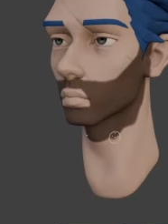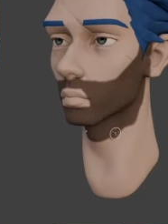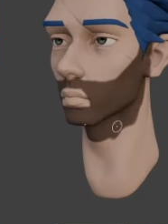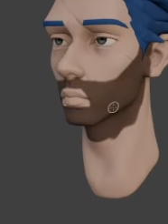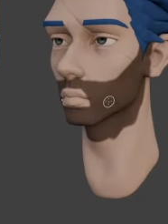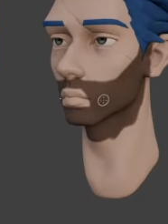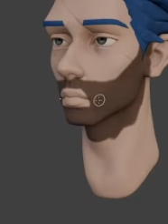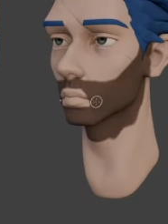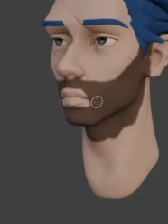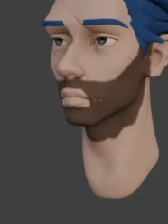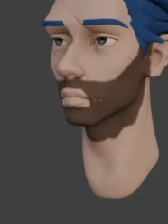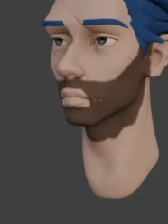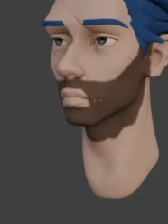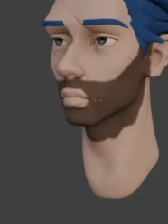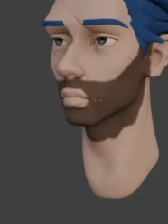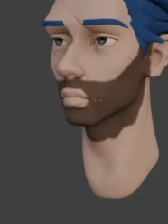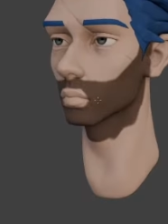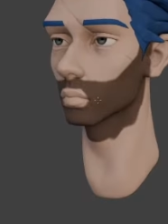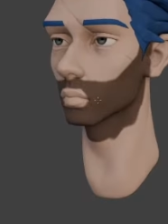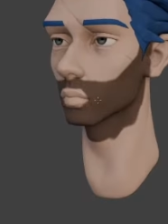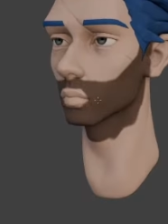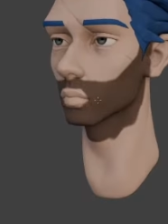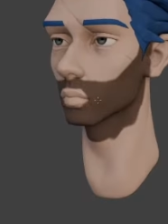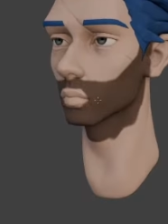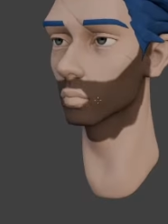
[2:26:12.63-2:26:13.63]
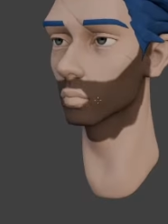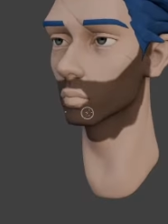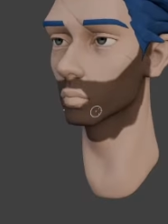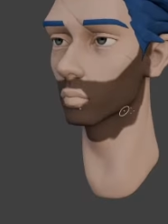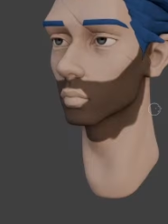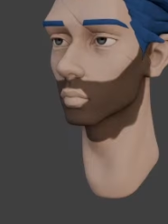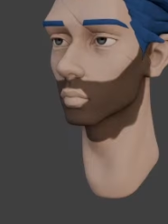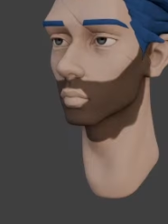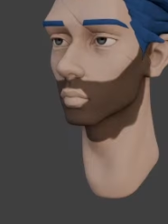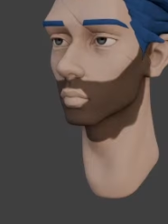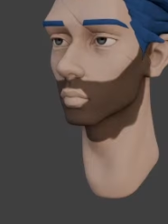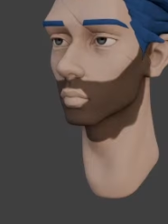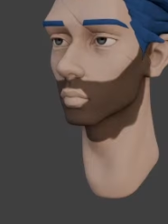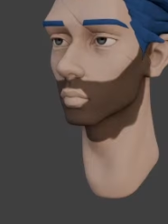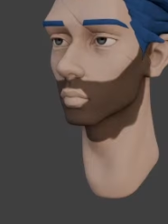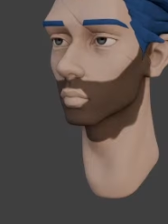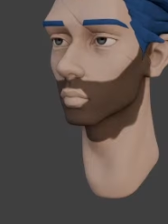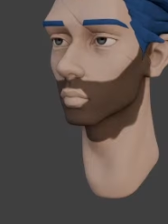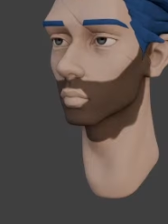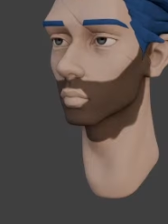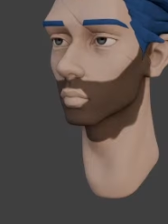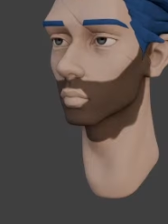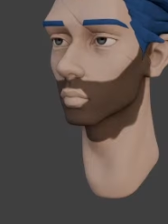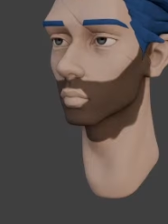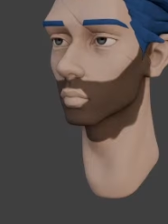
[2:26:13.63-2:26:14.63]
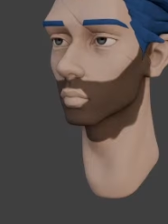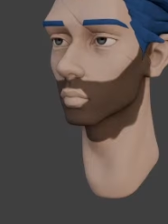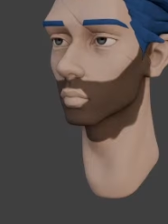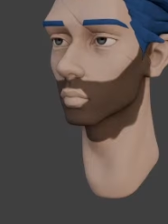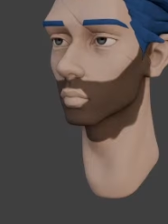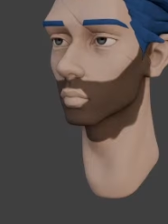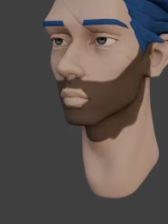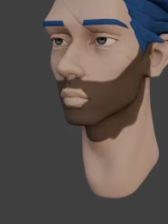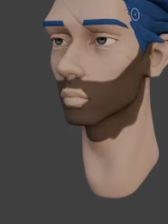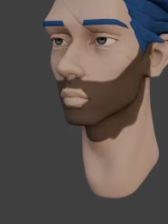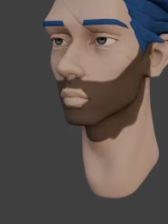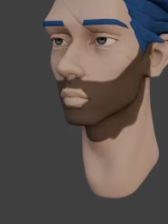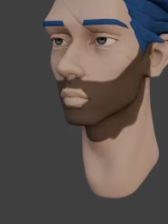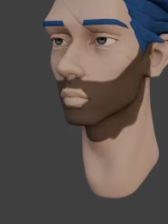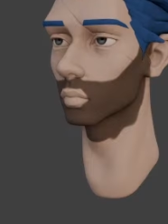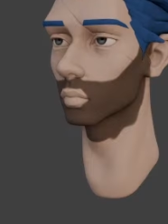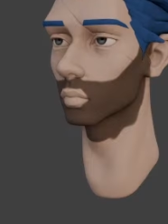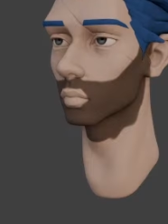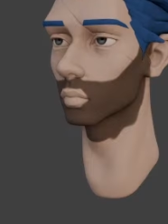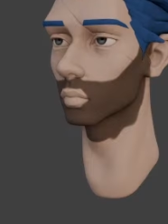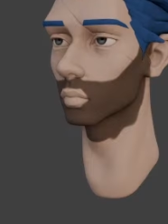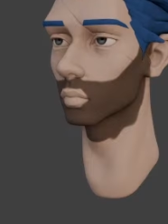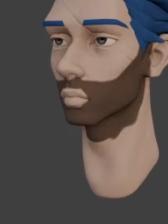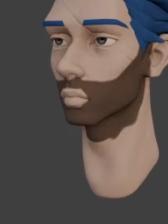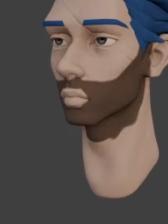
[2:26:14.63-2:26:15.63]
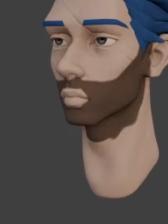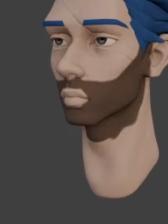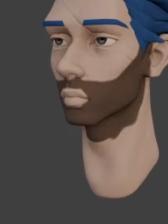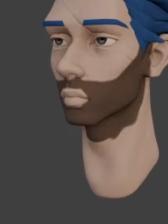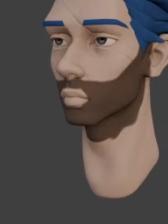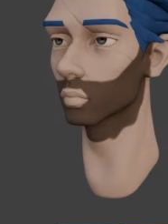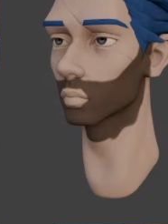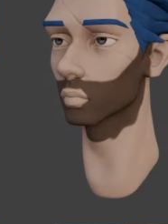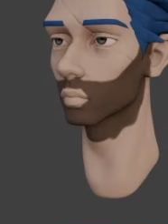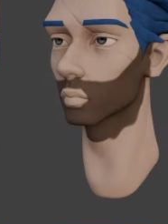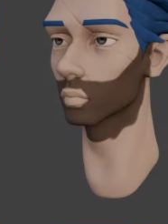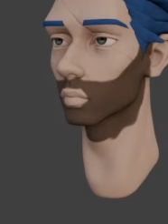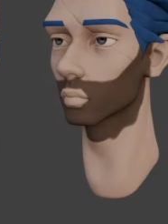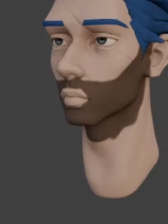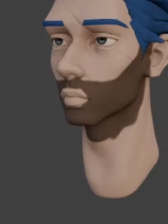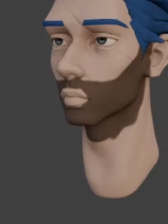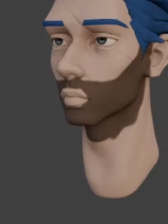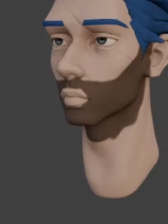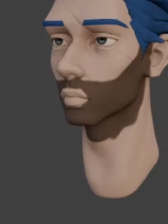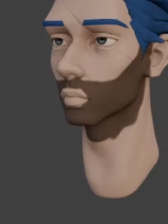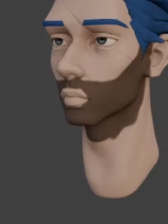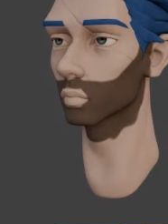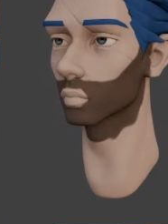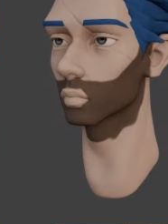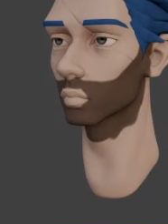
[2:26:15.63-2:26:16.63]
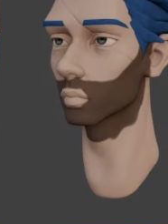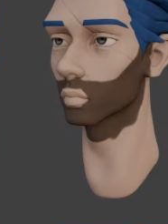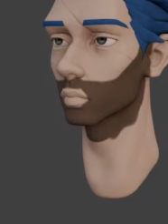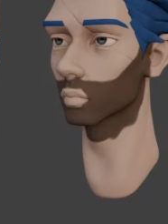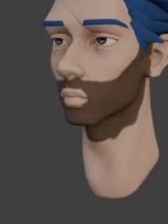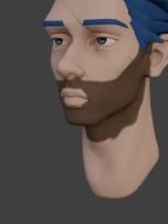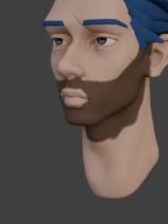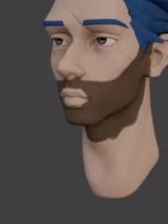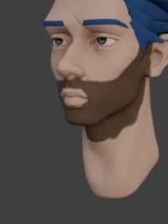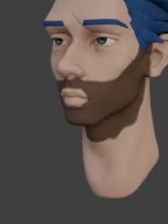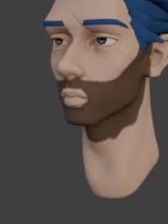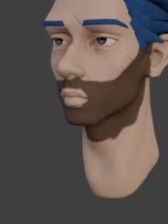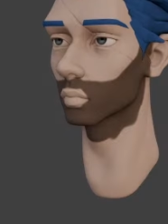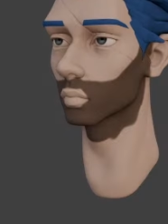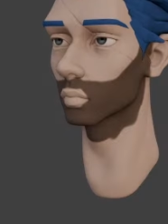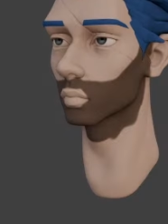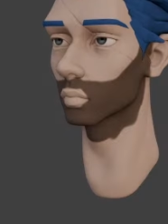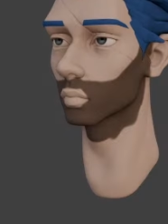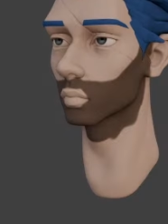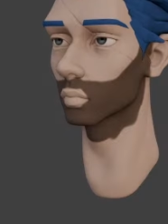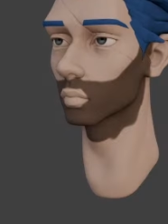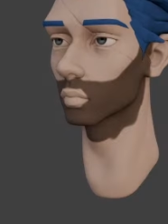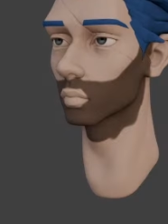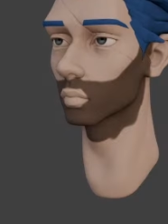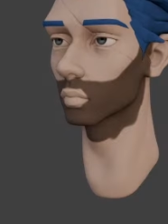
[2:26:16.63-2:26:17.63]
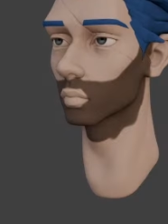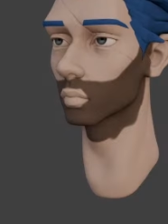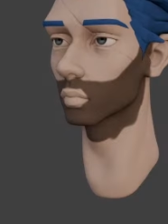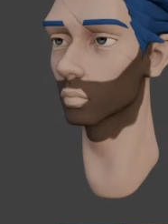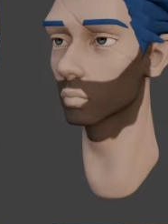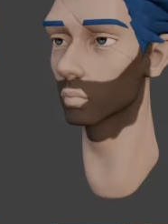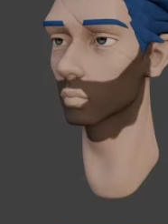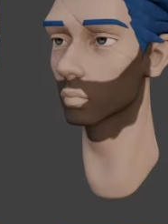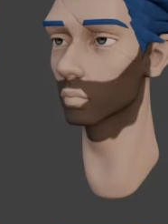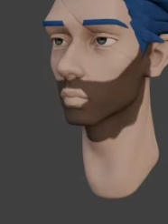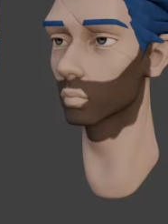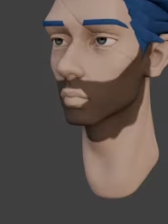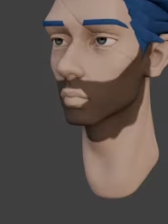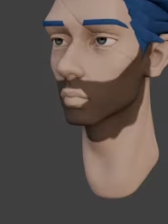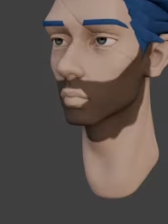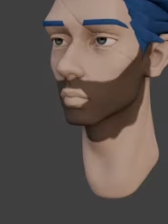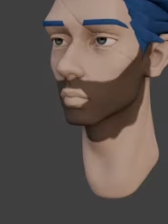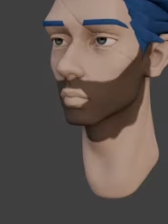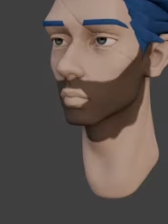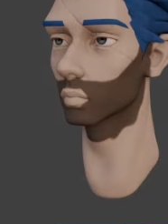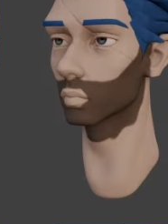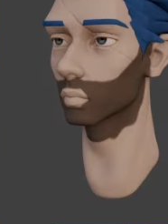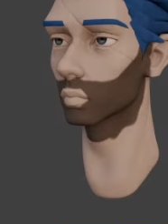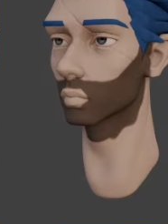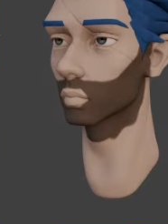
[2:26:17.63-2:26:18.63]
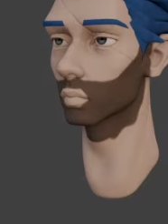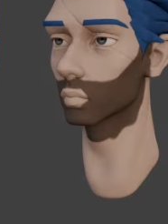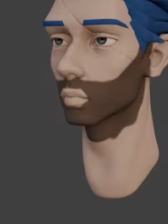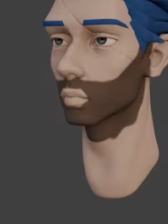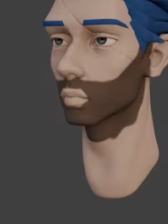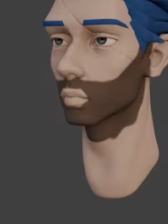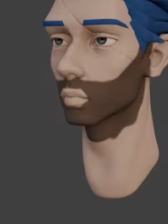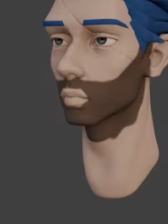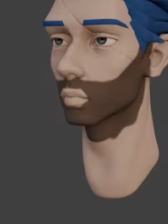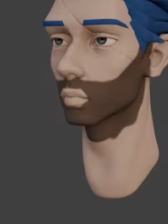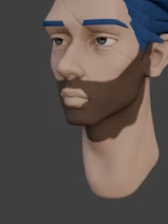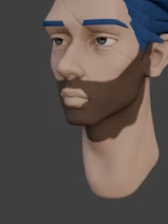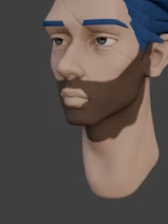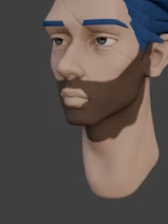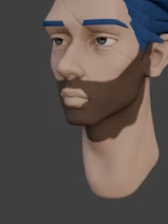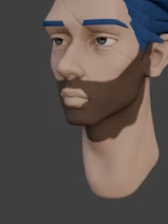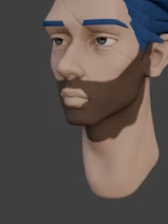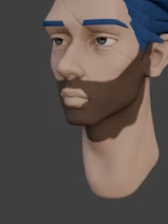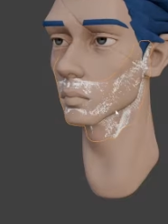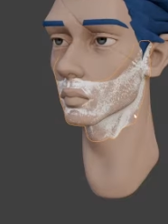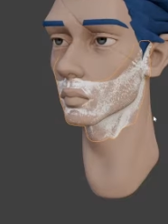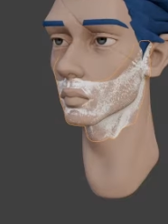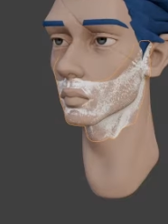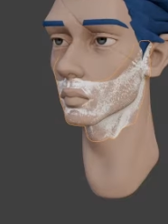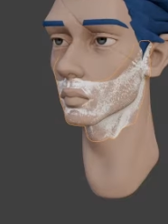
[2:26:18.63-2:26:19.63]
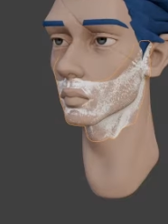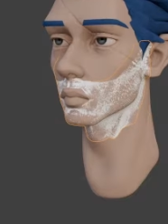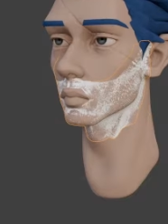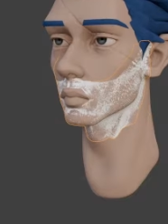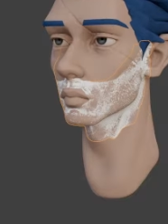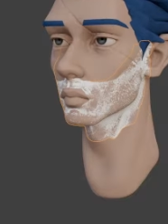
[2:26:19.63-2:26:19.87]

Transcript: Just so that we have a bit more canvas space. And then we're gonna extract that. Extract, where are you at? Okay.